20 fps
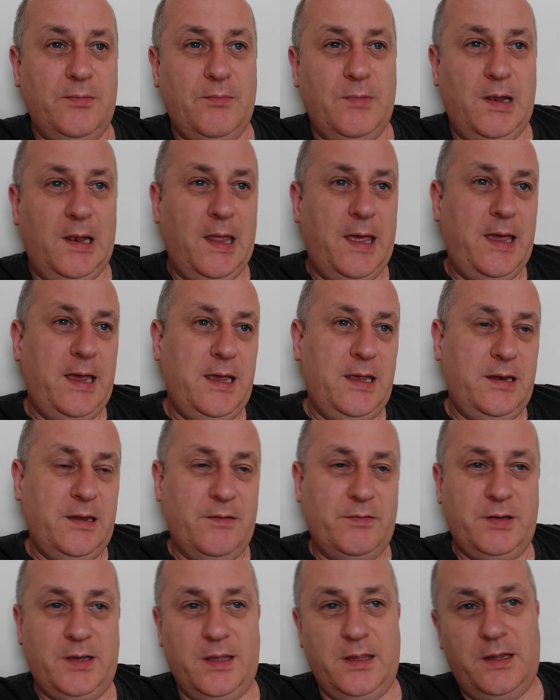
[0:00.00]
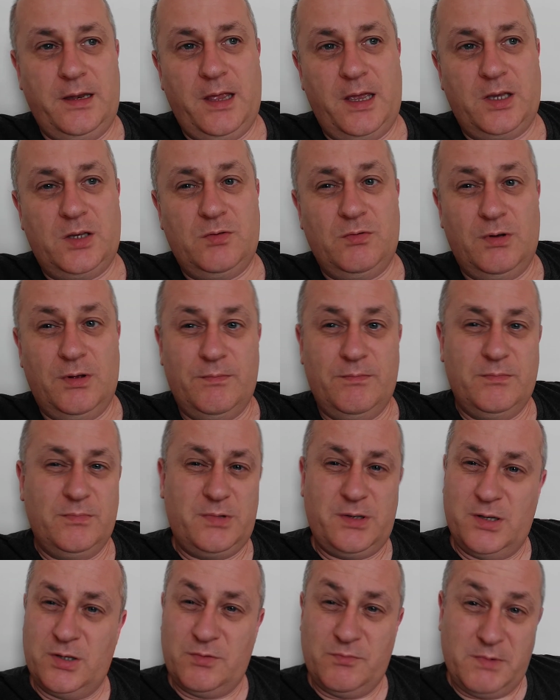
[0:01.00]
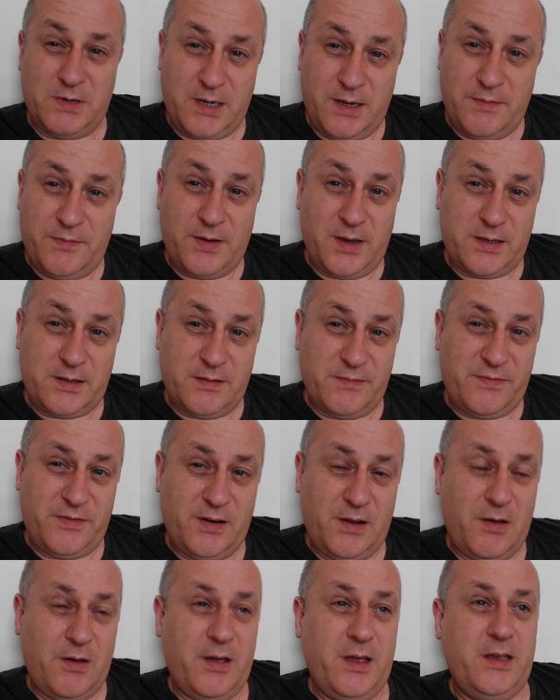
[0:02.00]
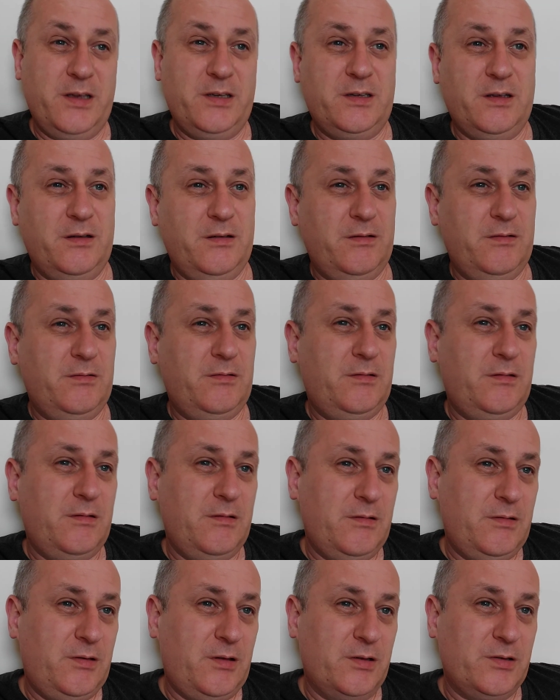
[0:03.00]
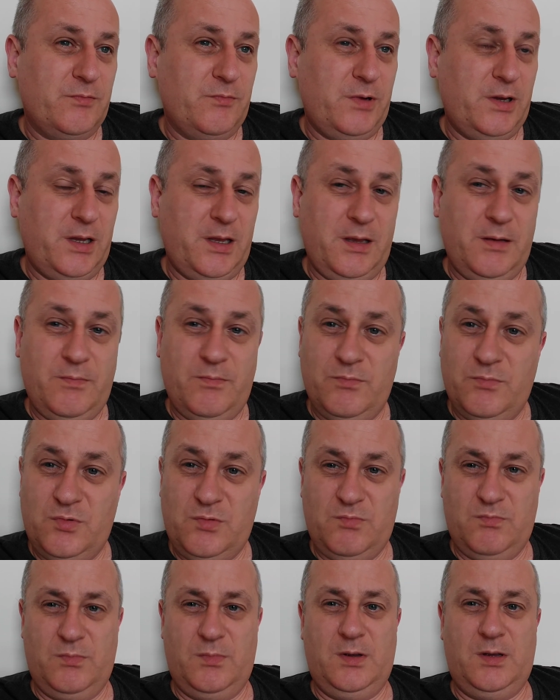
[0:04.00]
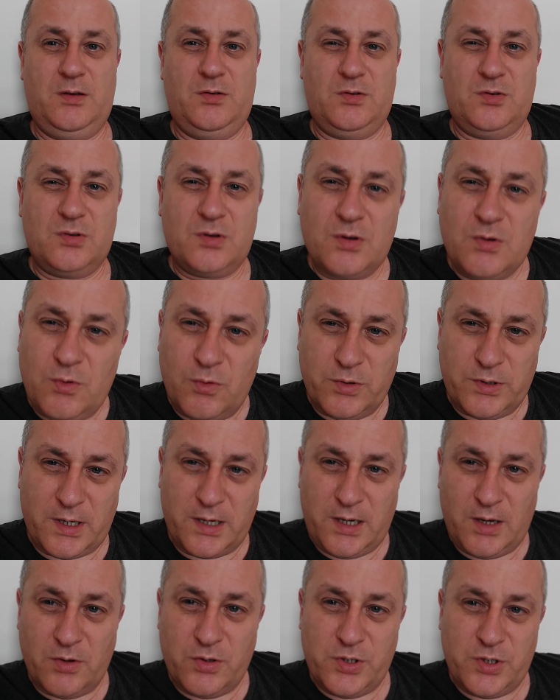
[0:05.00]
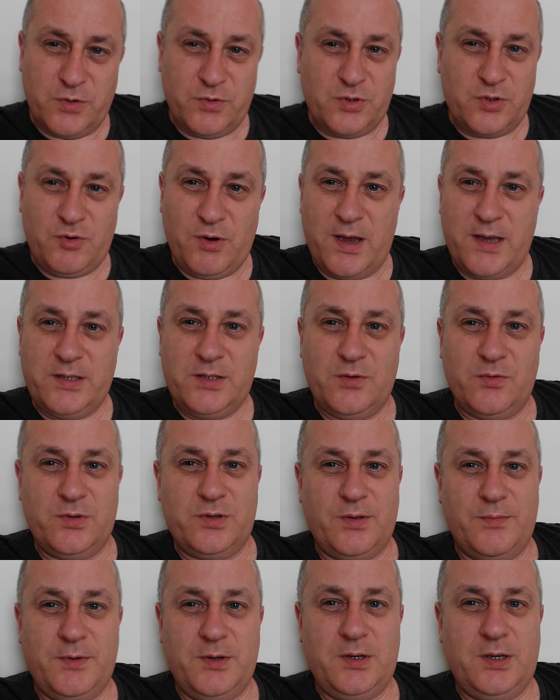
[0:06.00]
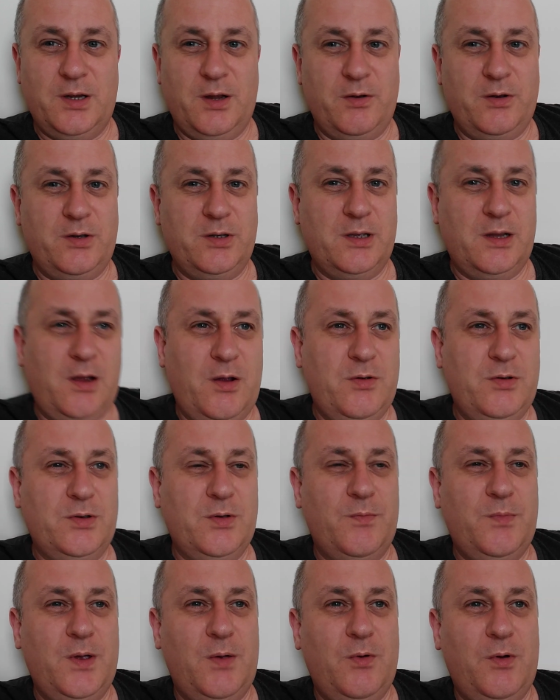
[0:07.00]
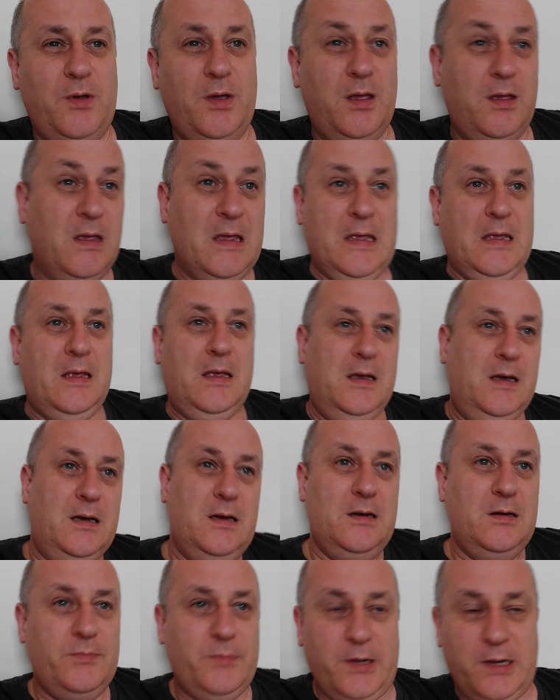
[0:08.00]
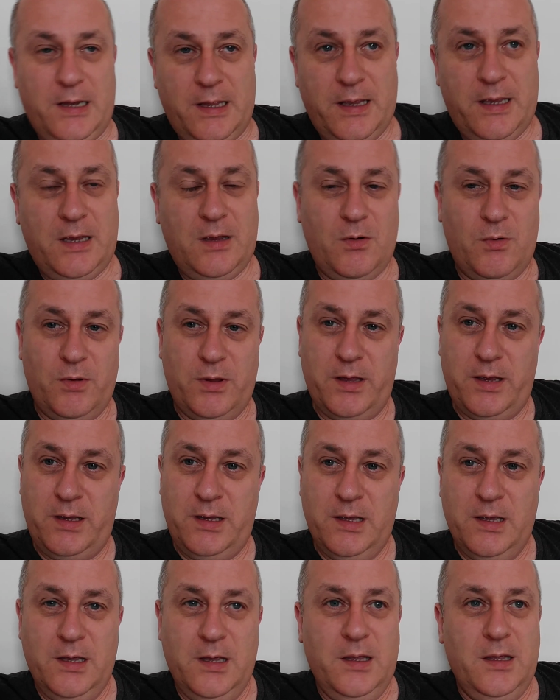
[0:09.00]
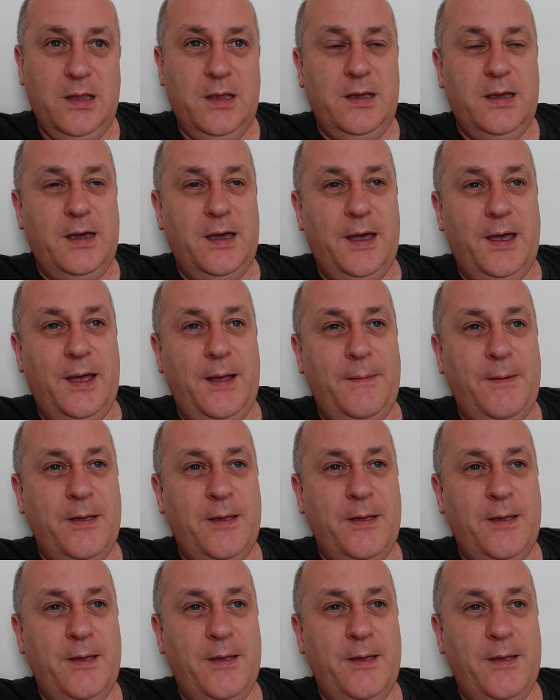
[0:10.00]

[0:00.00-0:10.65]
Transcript: late and have to get the next one, doesn't really affect the flight, so it doesn't really cause any undue stress or something, you know, because I know some people get, oh, am I late? Or they uh,